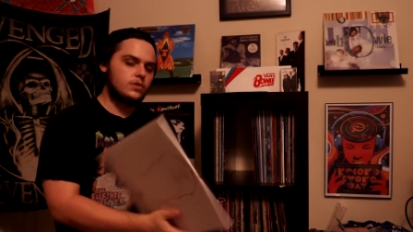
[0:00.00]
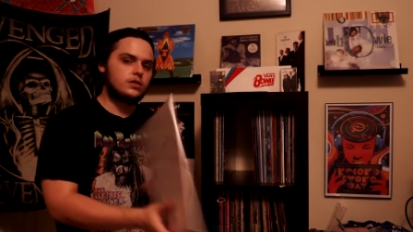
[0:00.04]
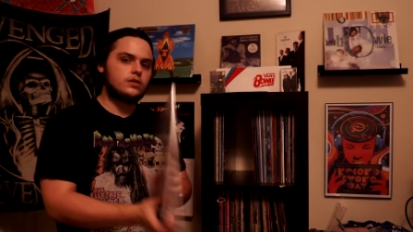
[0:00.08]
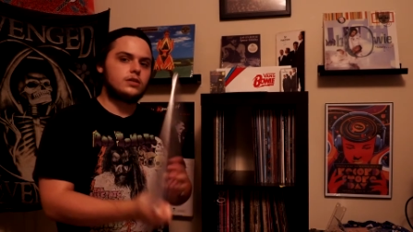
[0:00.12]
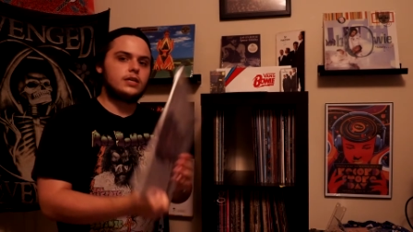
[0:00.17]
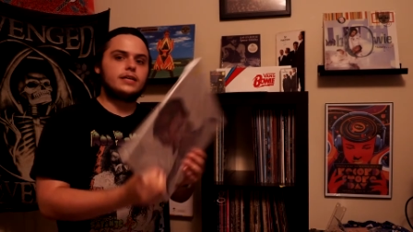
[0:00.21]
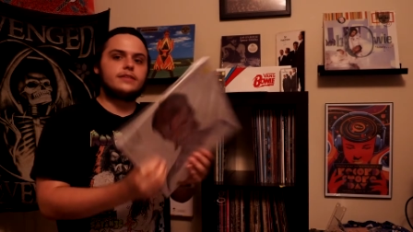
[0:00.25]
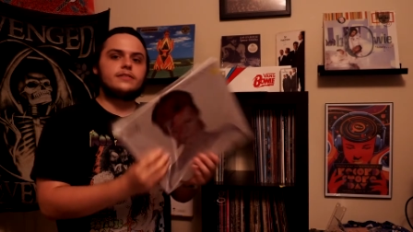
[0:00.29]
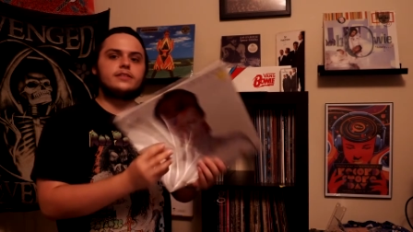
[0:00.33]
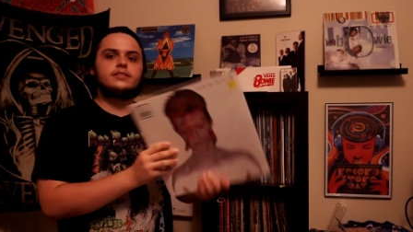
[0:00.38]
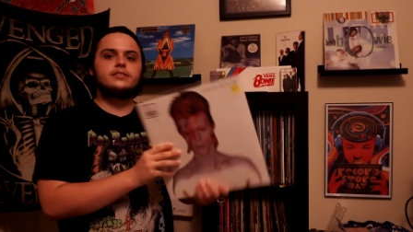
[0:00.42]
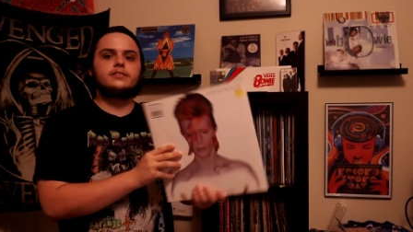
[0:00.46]

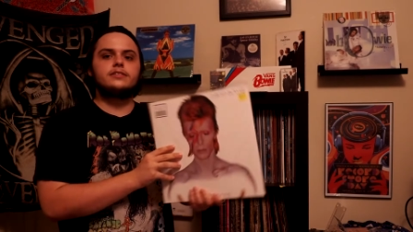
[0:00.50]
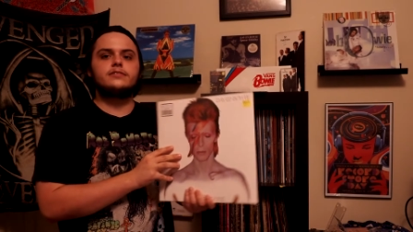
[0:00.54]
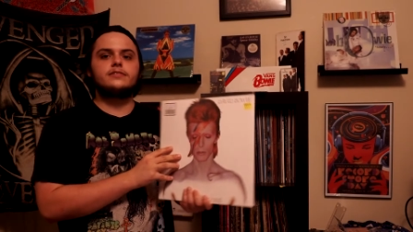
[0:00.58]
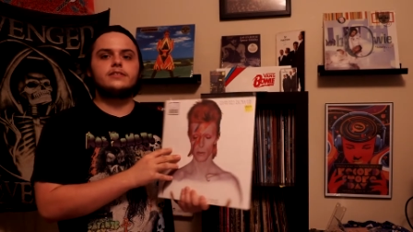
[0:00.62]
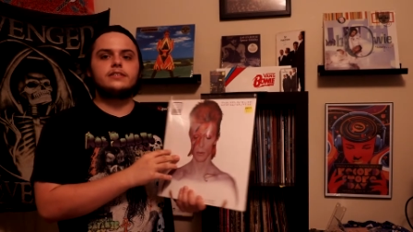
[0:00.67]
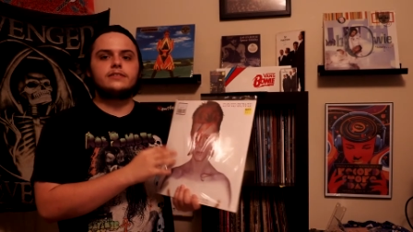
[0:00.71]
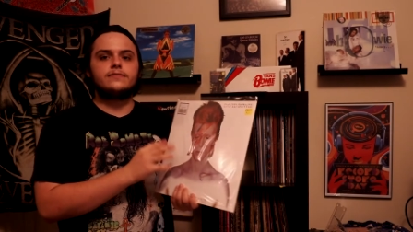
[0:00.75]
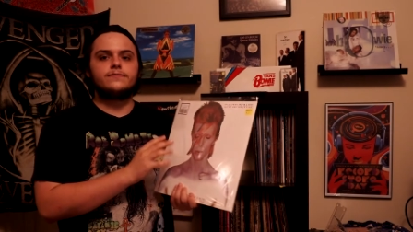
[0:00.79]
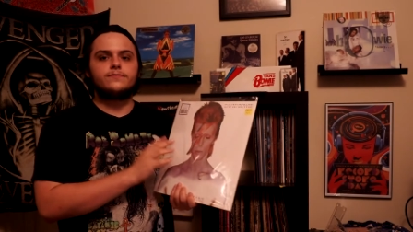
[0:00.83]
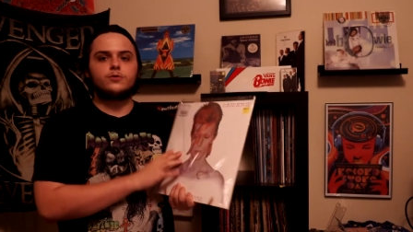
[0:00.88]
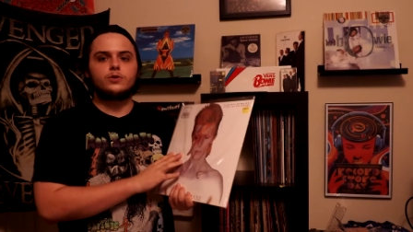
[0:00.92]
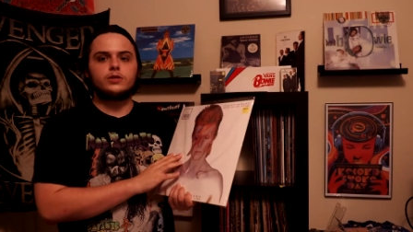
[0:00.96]
and this is
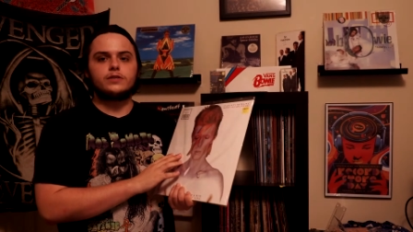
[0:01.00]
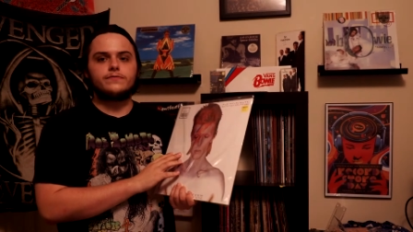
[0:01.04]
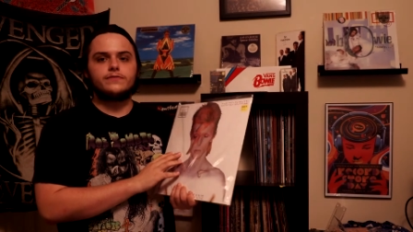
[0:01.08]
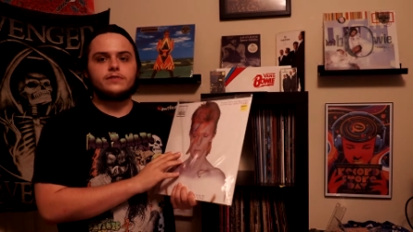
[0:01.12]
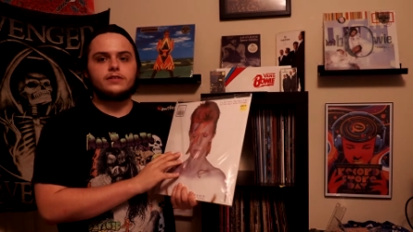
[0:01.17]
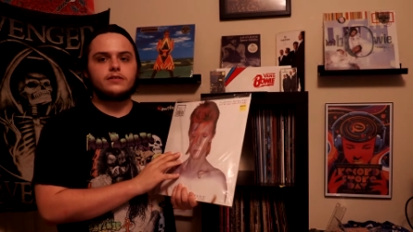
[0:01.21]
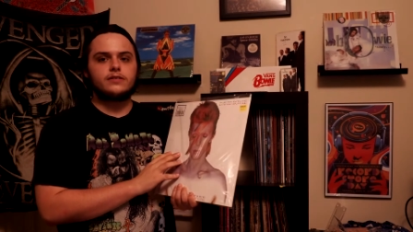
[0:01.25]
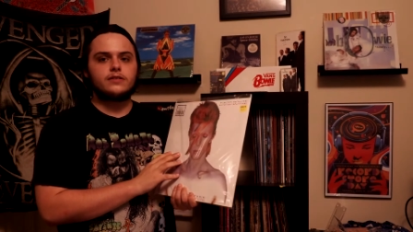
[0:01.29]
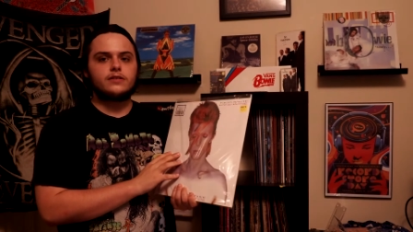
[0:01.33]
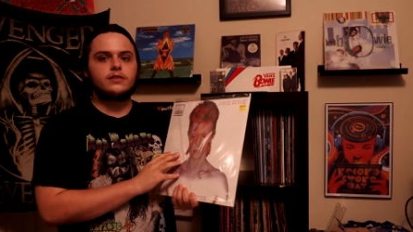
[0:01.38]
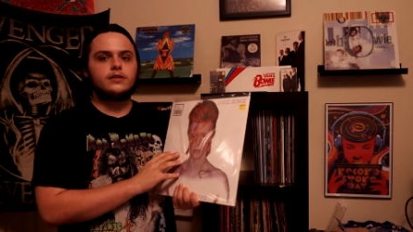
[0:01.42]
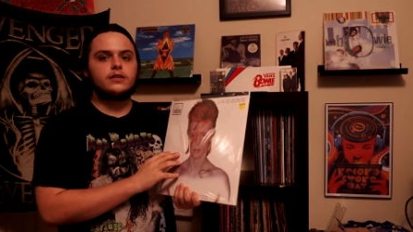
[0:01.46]
the
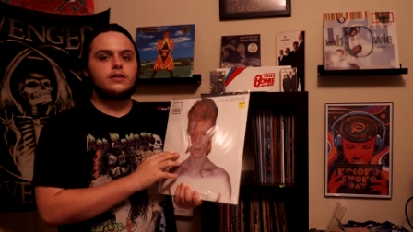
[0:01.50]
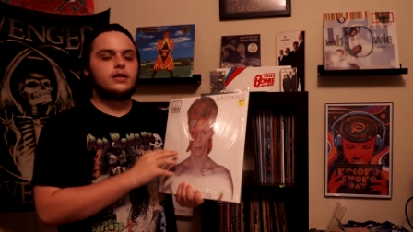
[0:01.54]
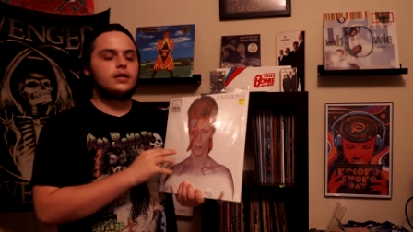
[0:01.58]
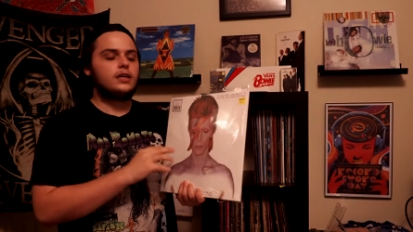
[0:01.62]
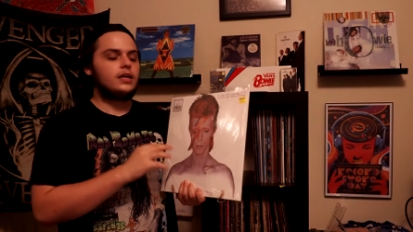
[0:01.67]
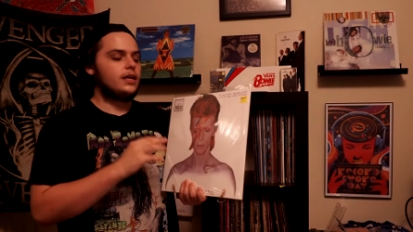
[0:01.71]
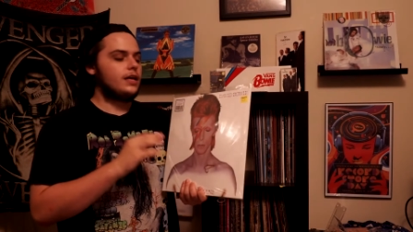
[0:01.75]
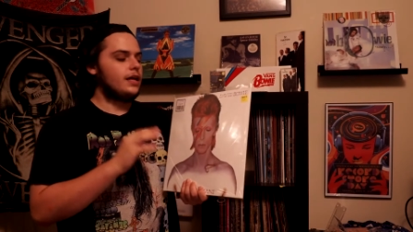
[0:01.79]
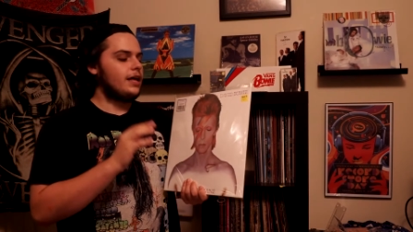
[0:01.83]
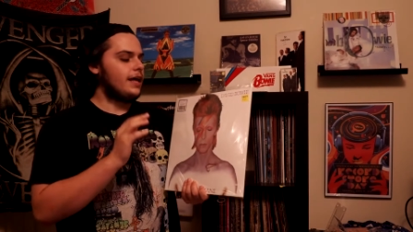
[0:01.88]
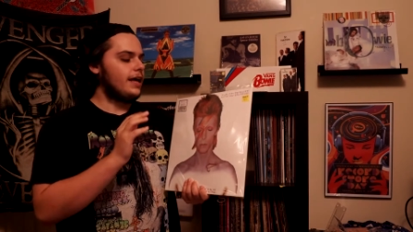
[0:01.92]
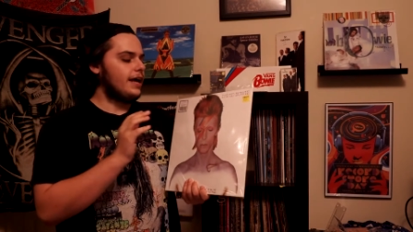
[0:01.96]
45th
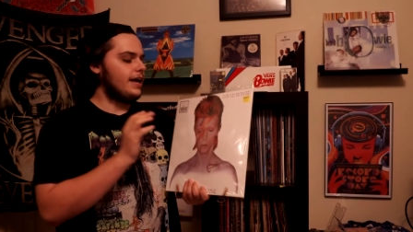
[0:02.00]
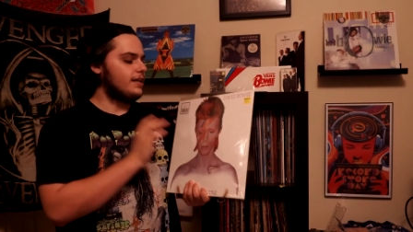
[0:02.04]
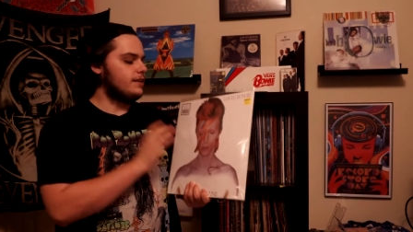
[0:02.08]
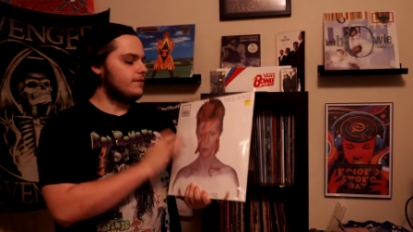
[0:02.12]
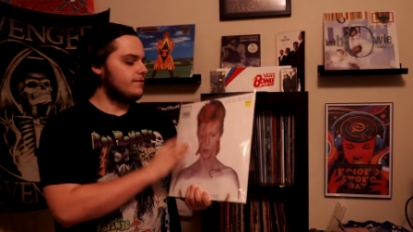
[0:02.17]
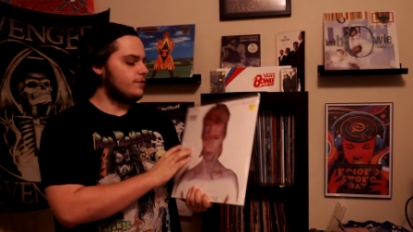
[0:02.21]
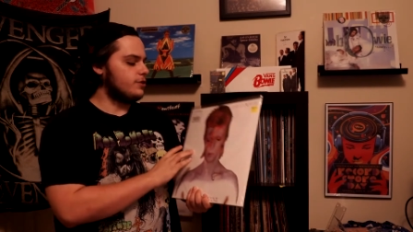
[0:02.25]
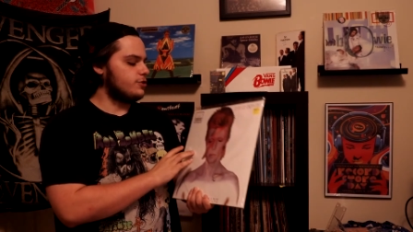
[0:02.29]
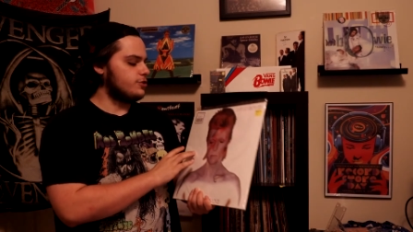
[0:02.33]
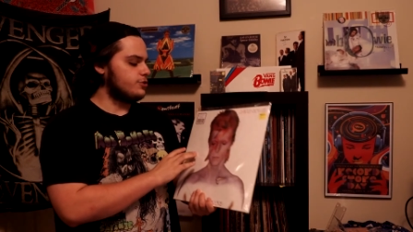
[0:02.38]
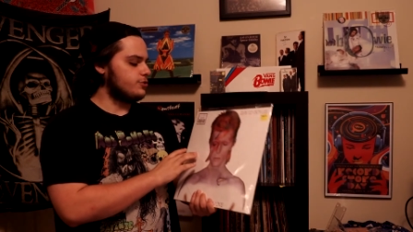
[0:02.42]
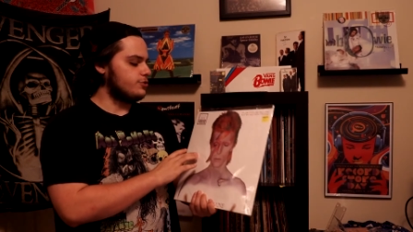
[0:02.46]

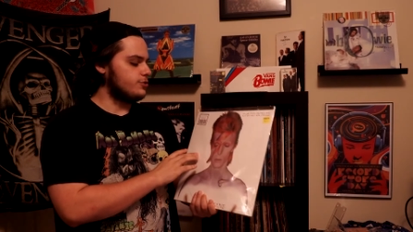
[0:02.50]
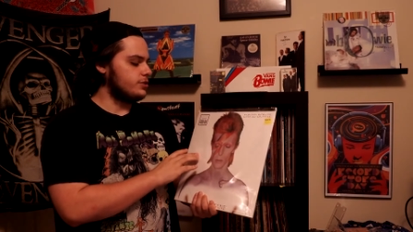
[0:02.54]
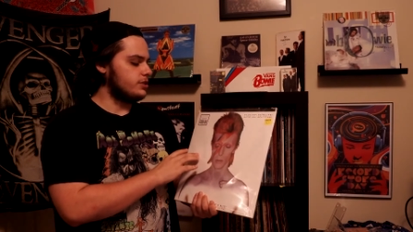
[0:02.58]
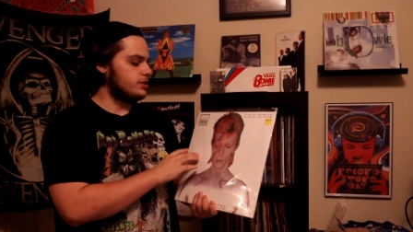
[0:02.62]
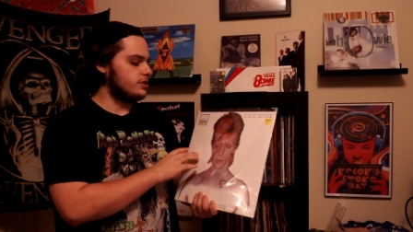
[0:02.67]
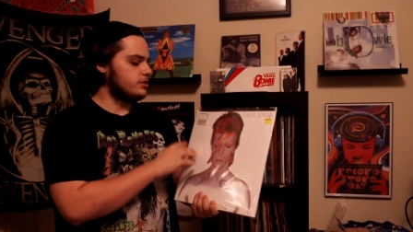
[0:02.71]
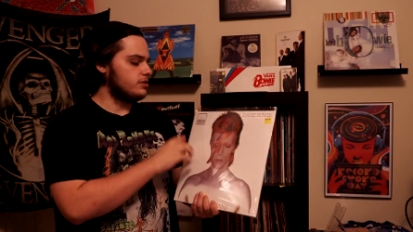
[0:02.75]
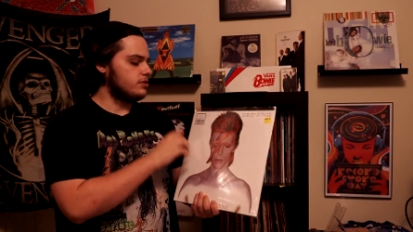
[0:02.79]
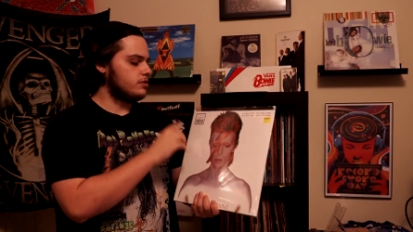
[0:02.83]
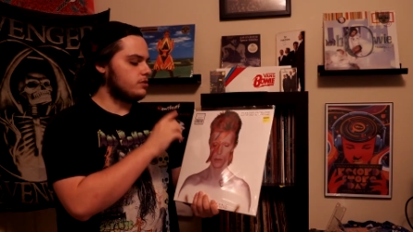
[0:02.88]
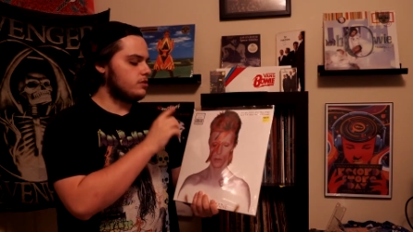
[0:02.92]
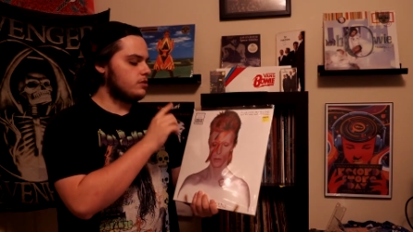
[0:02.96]

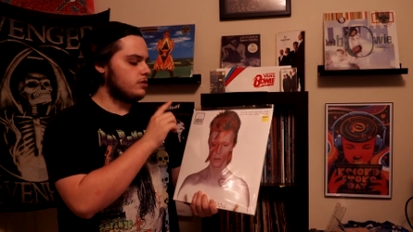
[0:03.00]
anniversary